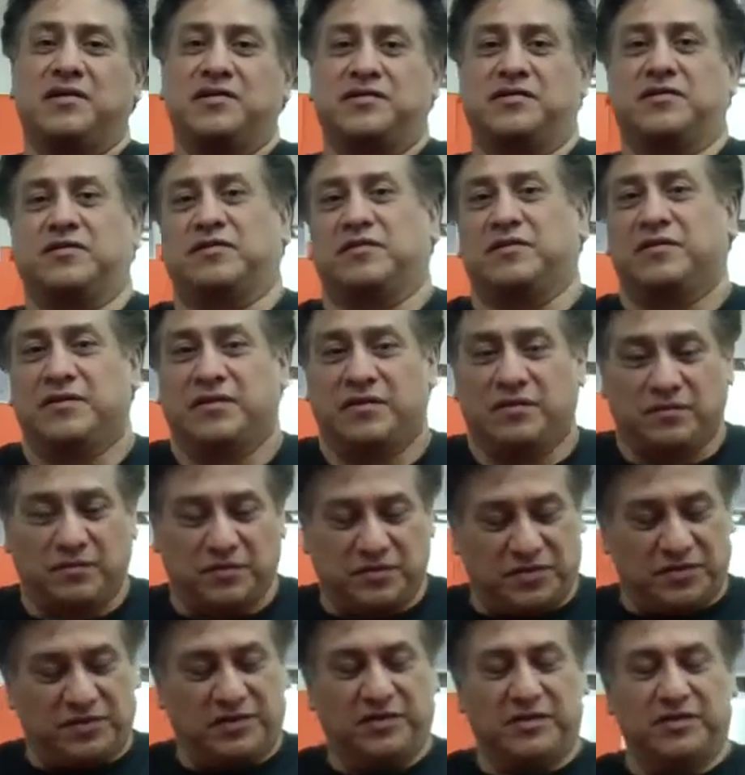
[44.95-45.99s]
So
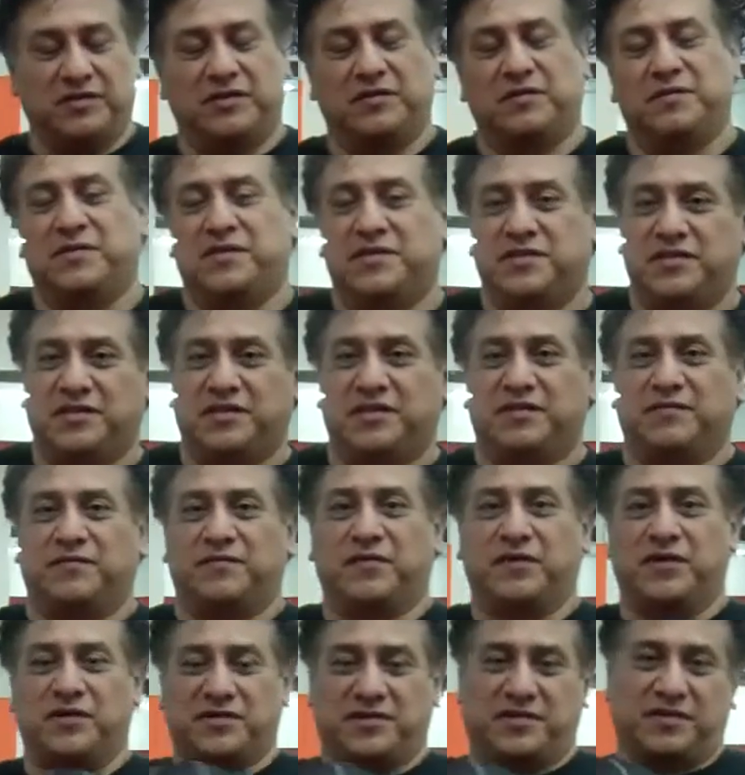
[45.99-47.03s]
what you're going to do is you're going to
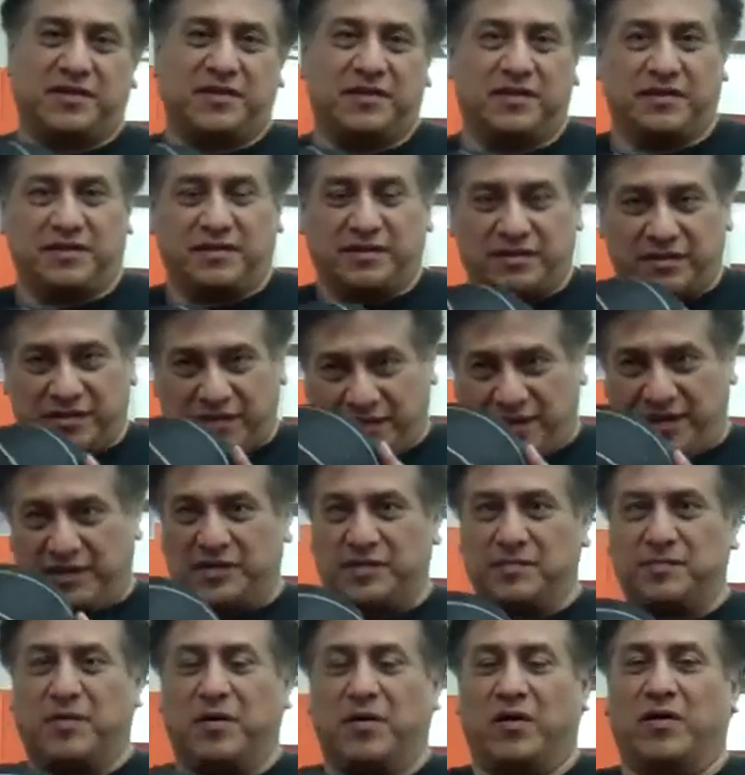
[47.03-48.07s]
first
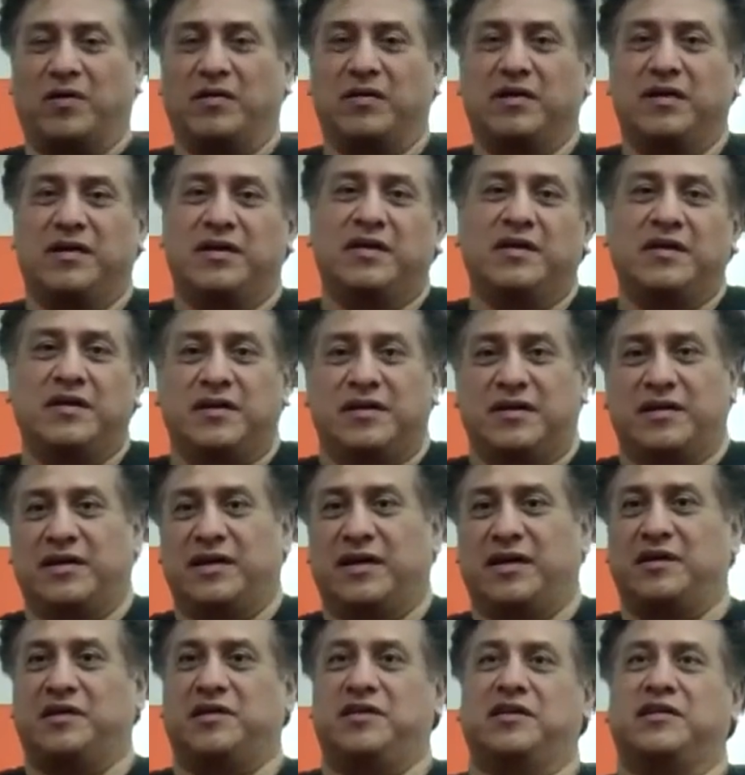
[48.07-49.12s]
get the ball
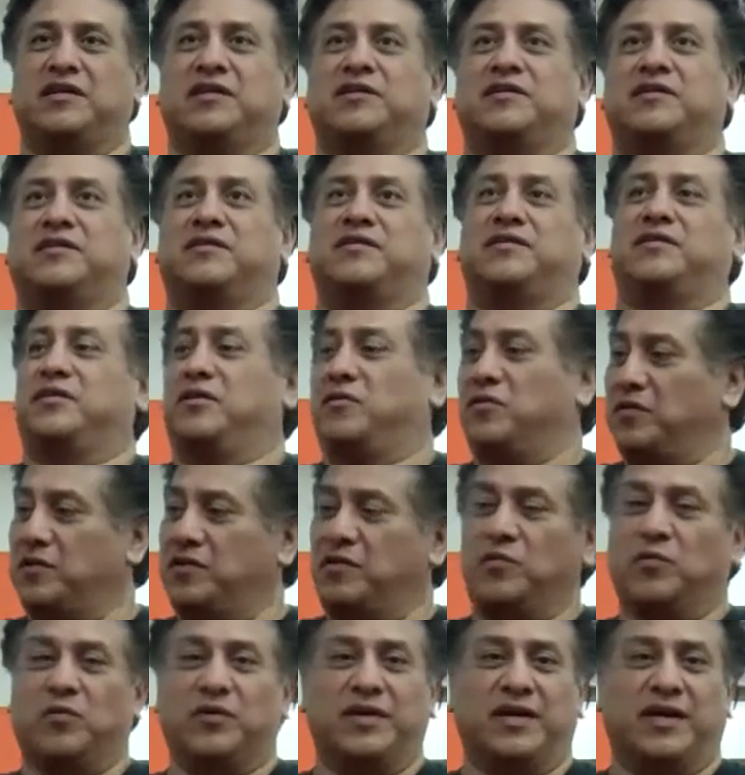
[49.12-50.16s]
and you're going to
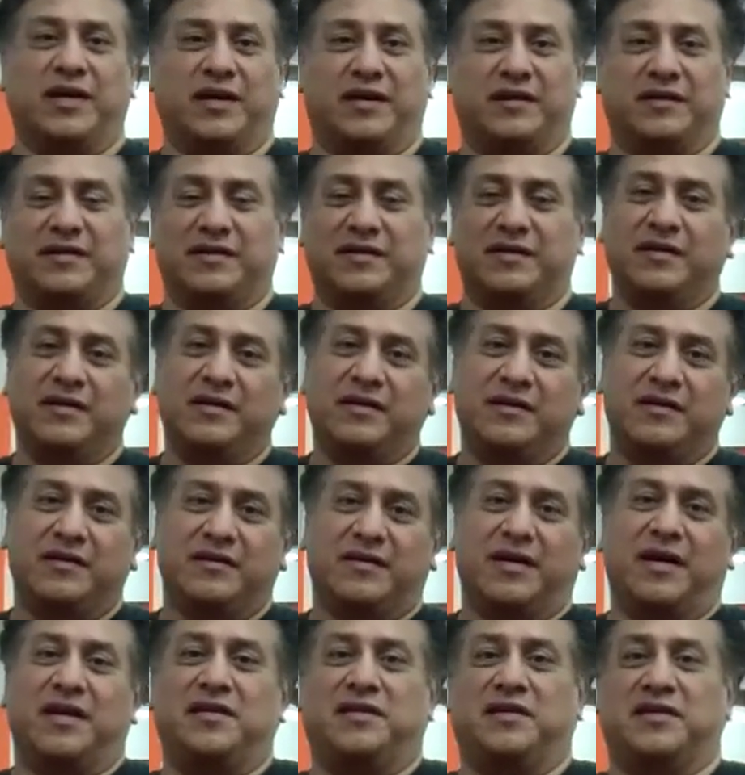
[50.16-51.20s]
hold it in one hand
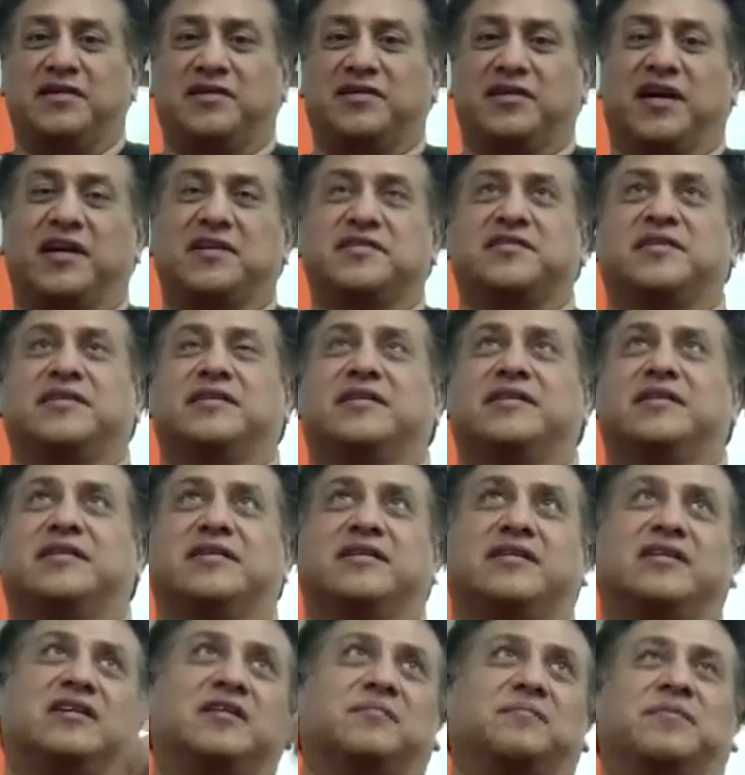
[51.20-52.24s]
and you're going to toss it
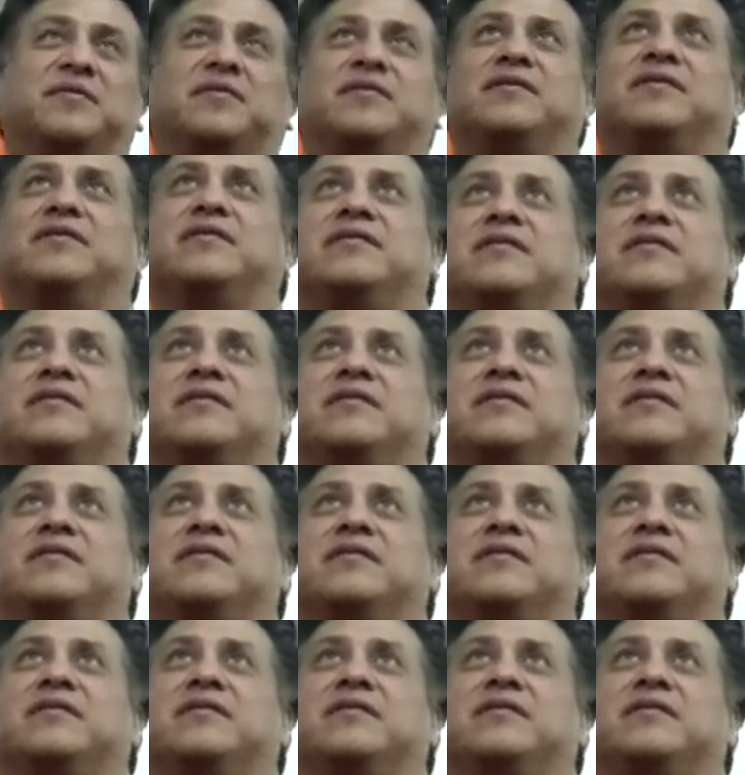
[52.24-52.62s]
up